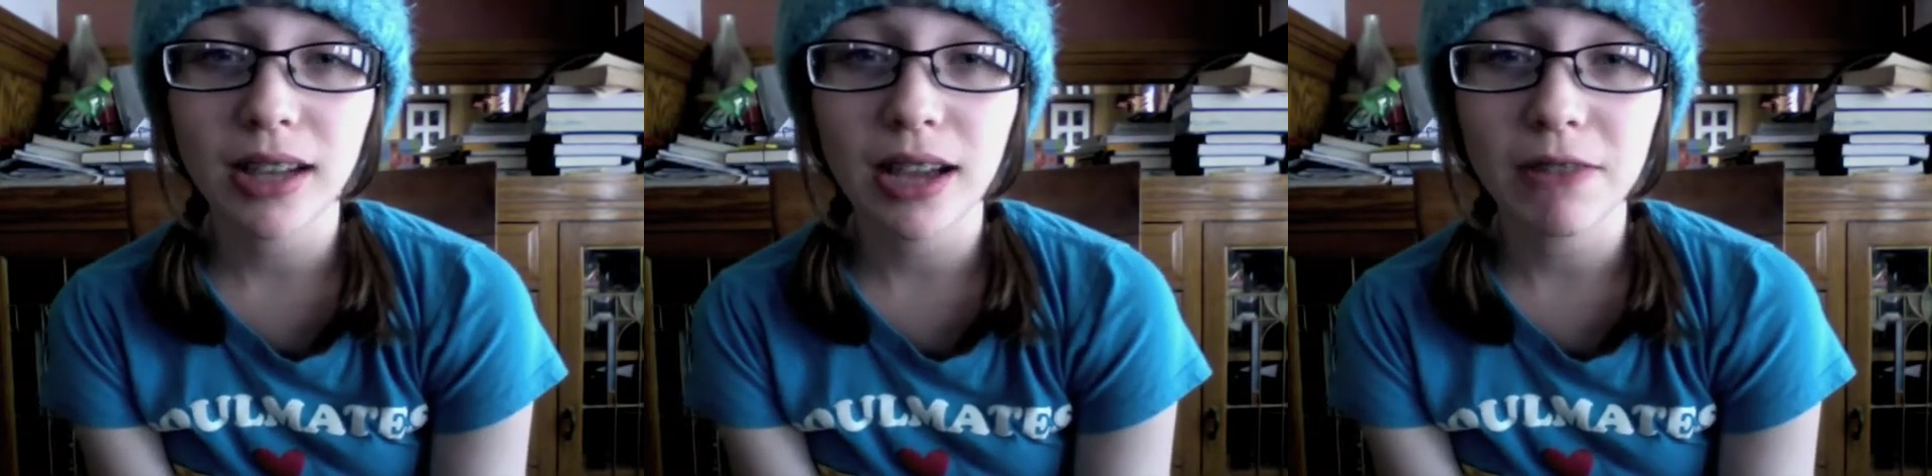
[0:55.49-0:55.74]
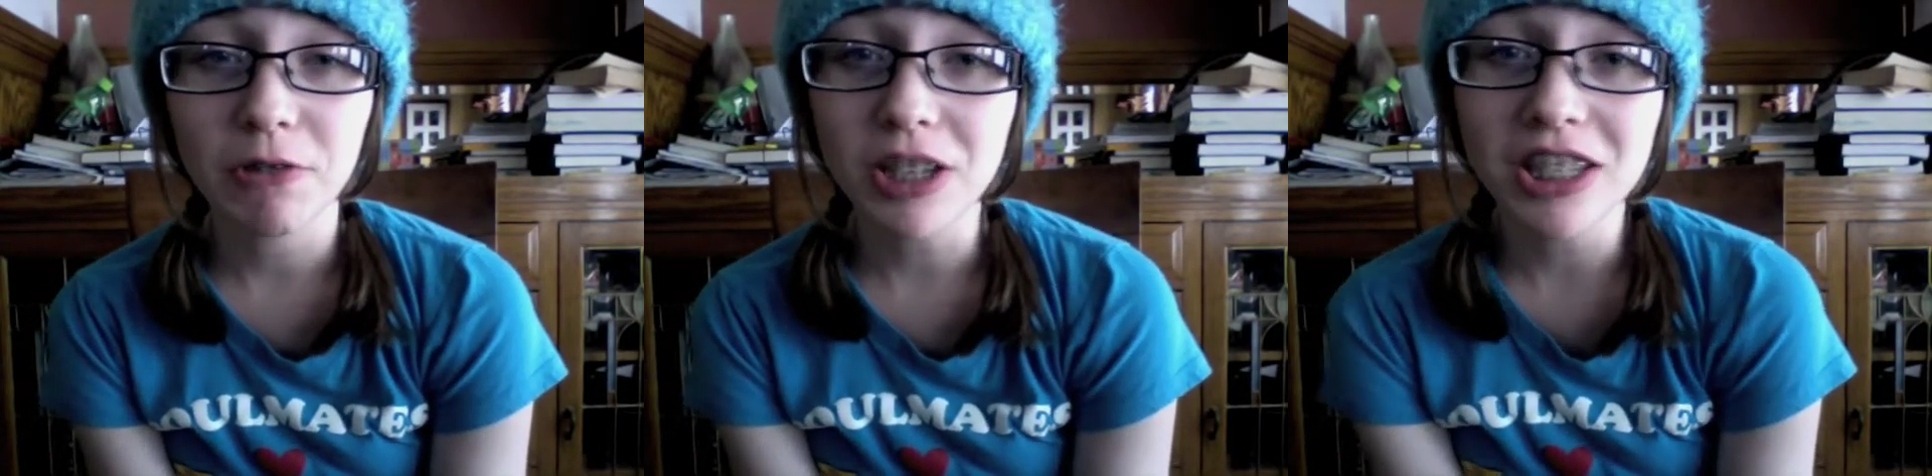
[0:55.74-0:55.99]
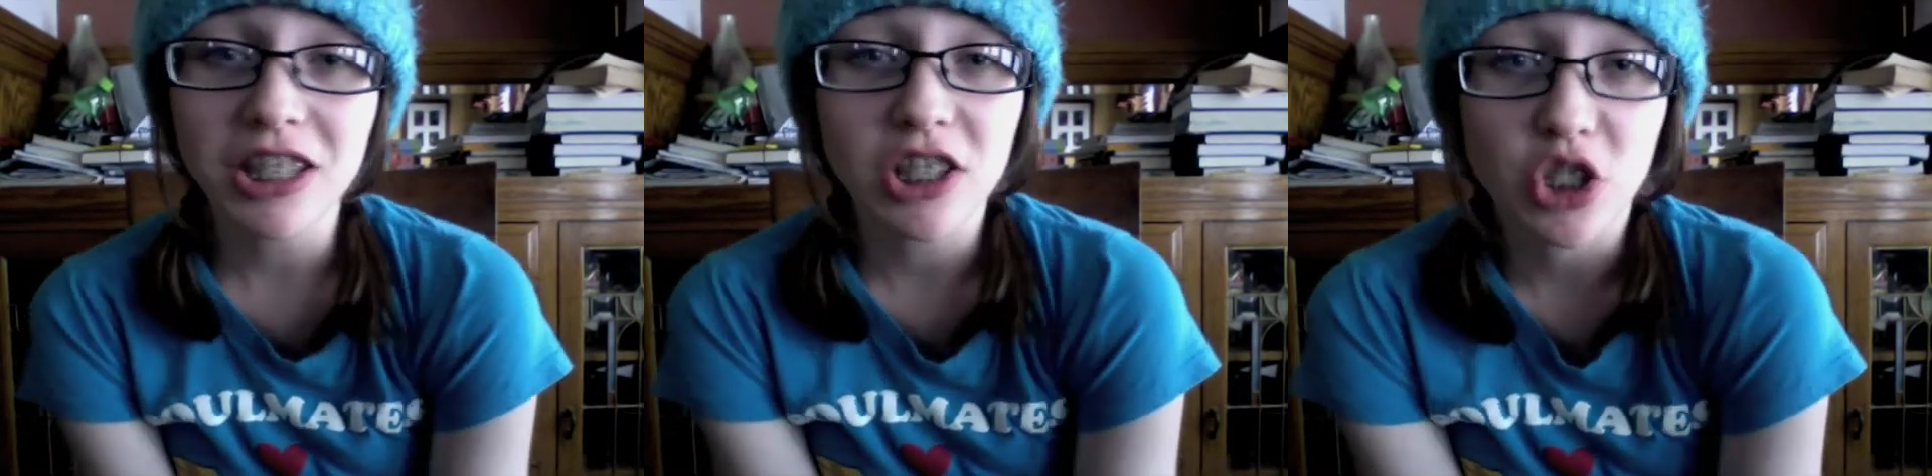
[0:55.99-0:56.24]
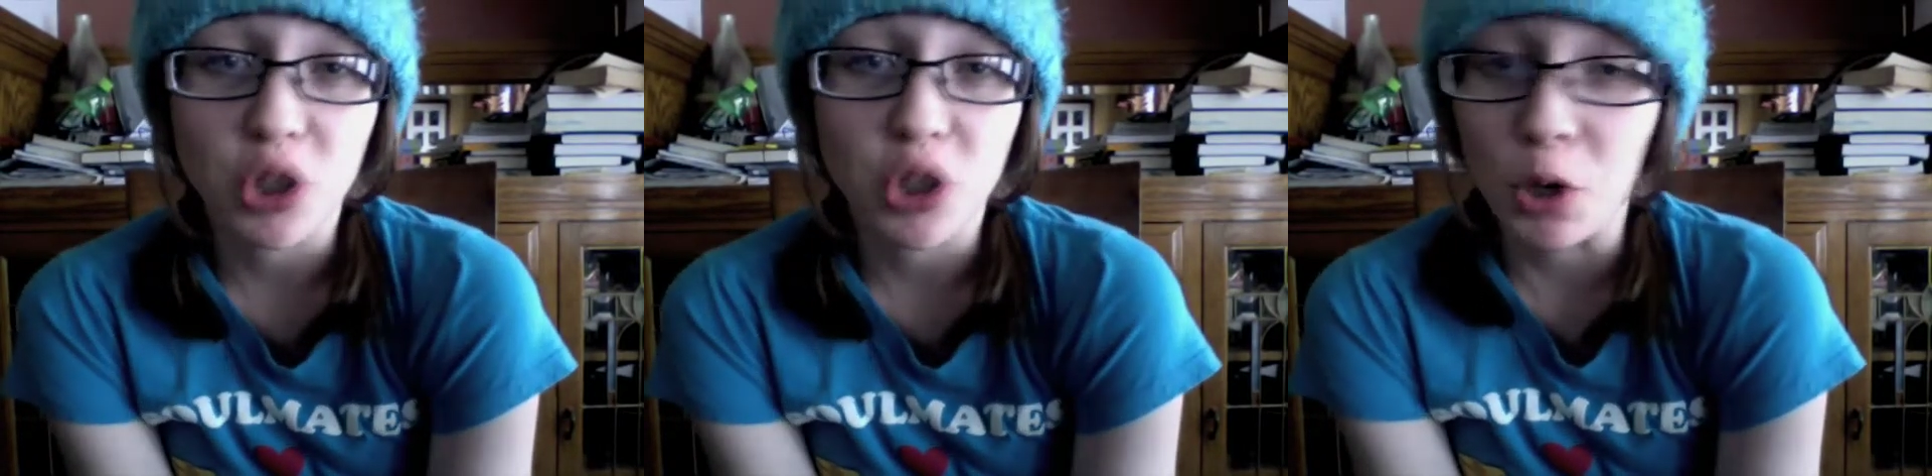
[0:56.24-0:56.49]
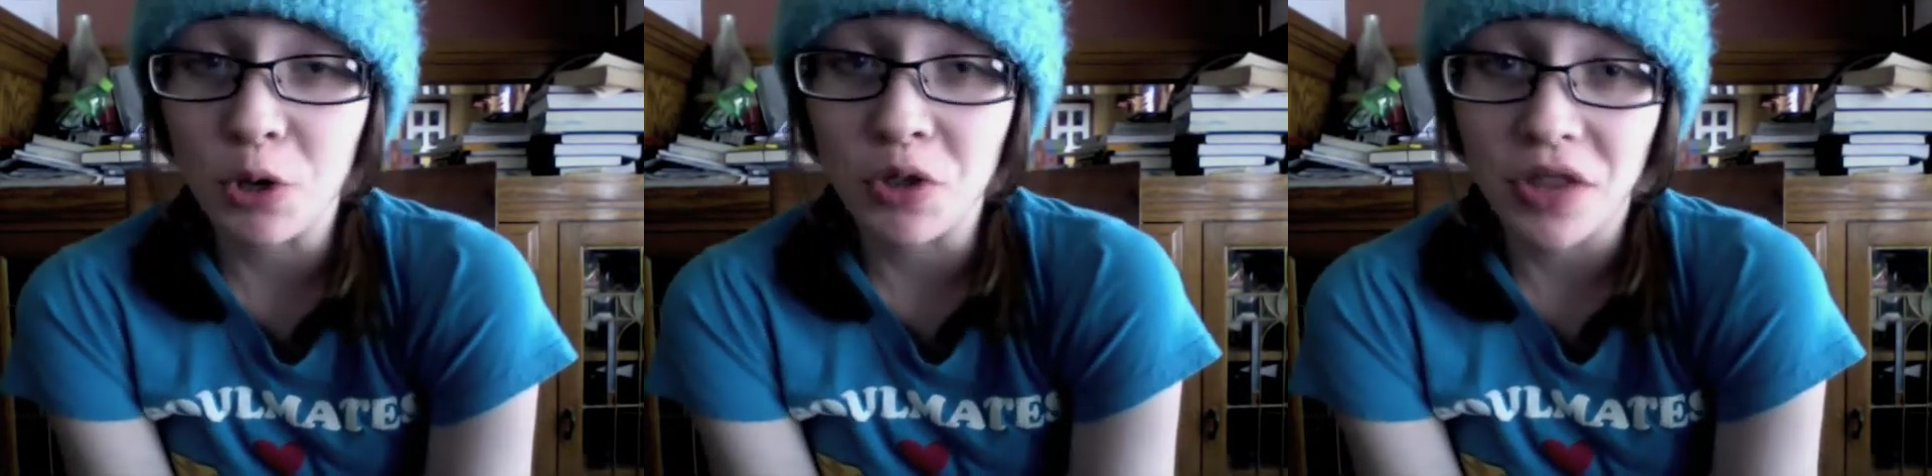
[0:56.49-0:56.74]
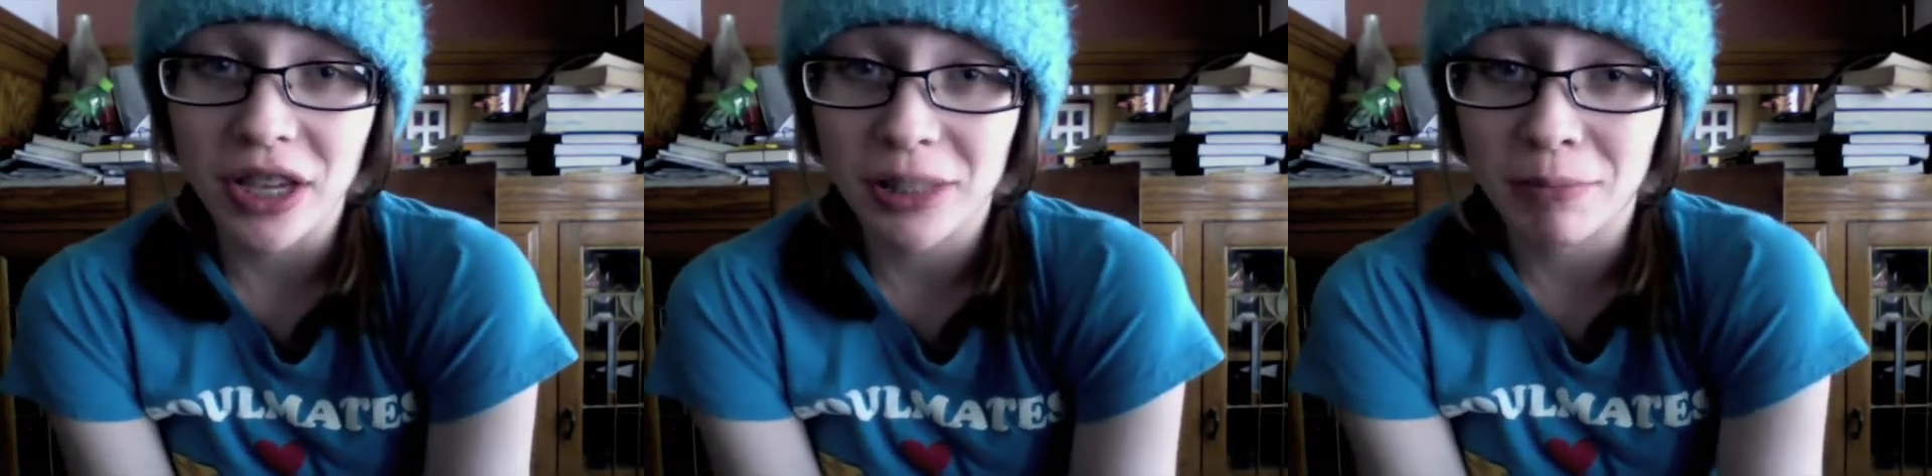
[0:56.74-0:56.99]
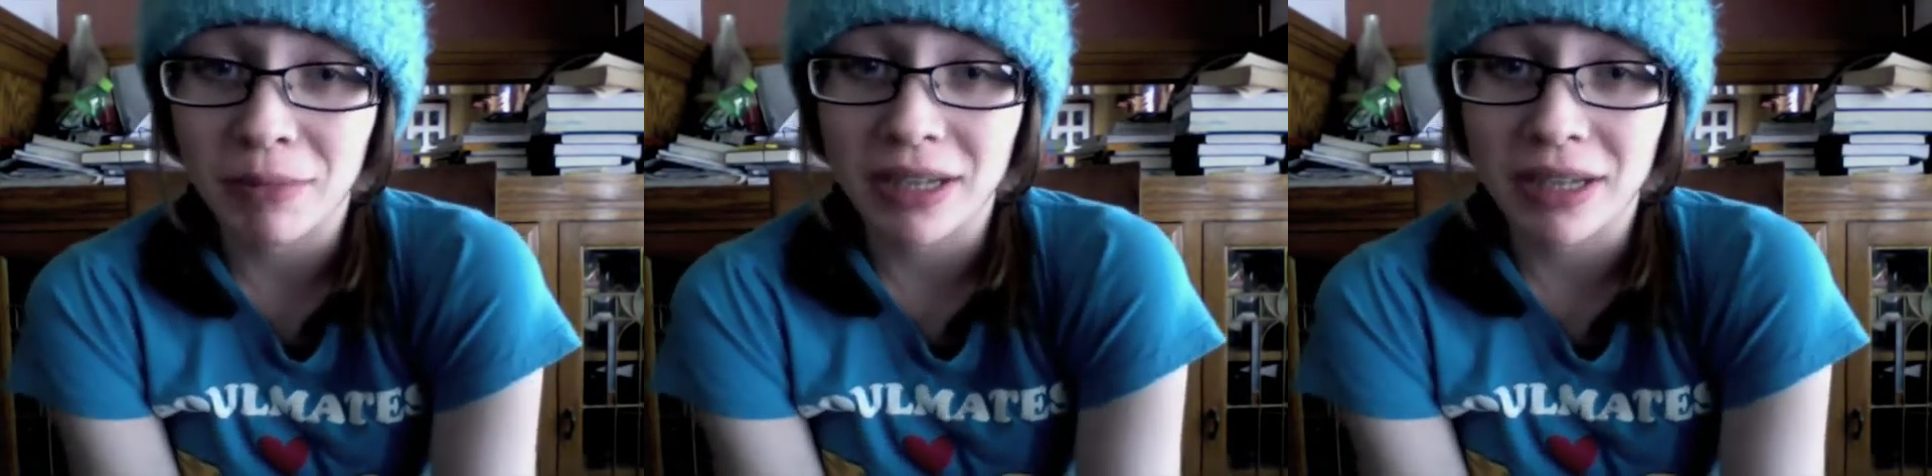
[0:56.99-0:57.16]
I've already done the show you things on my